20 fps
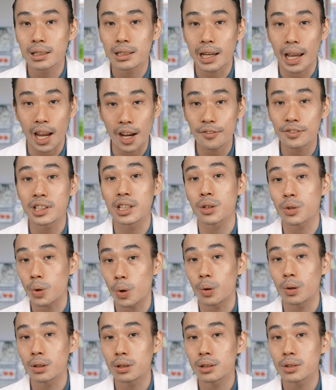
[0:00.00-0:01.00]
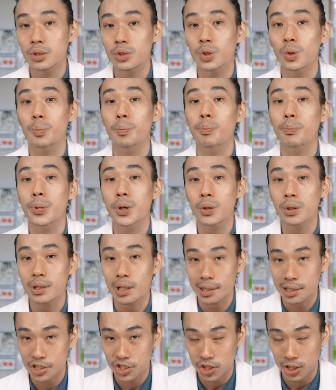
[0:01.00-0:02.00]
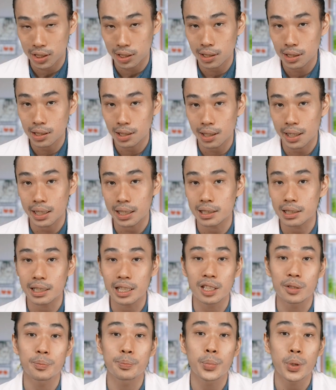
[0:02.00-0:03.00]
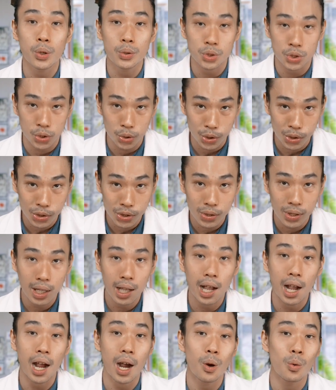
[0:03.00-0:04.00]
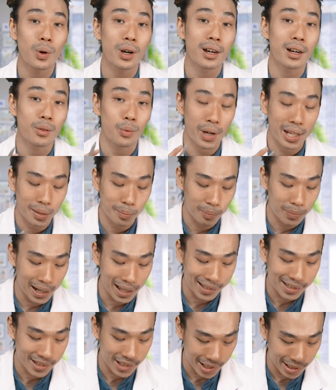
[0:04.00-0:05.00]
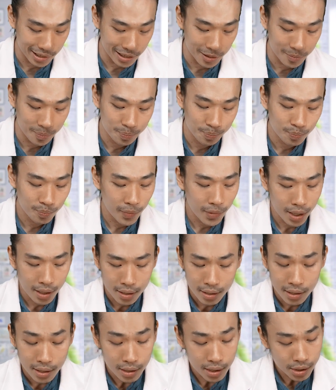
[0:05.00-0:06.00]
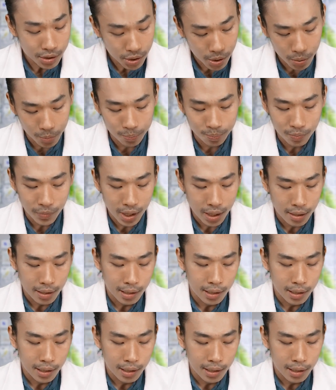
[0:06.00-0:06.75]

have the role to production, like in produce our red blood cell. So